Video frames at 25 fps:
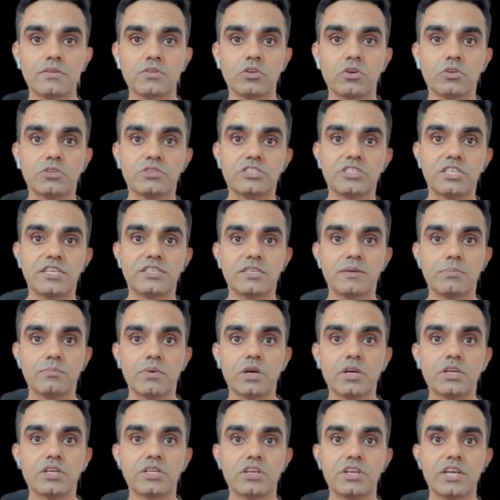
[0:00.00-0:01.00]
You'll see the
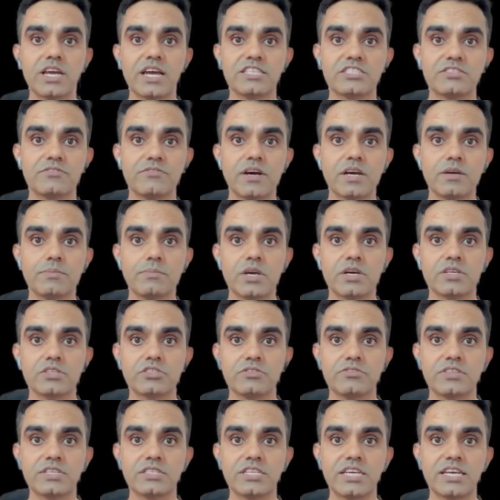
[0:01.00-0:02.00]
model classify
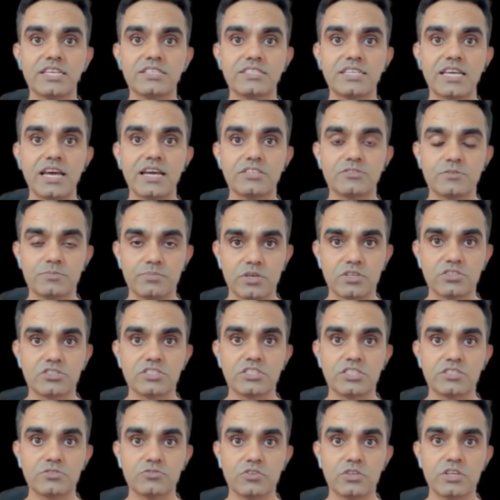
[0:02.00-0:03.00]
parts of the text as
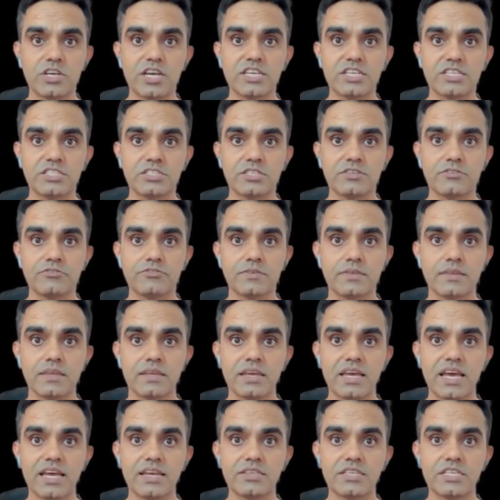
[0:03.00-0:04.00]
positive or negative
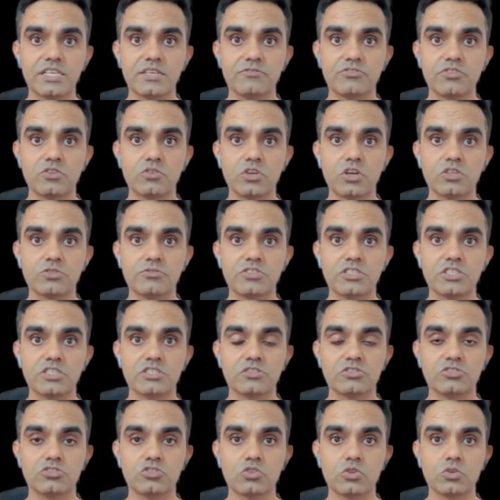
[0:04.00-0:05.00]
and give you
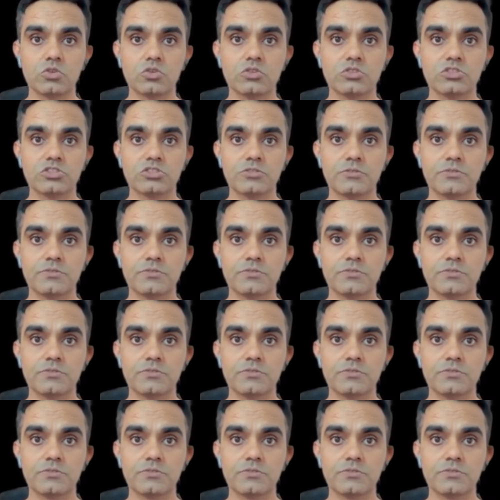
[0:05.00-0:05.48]
confidence scores.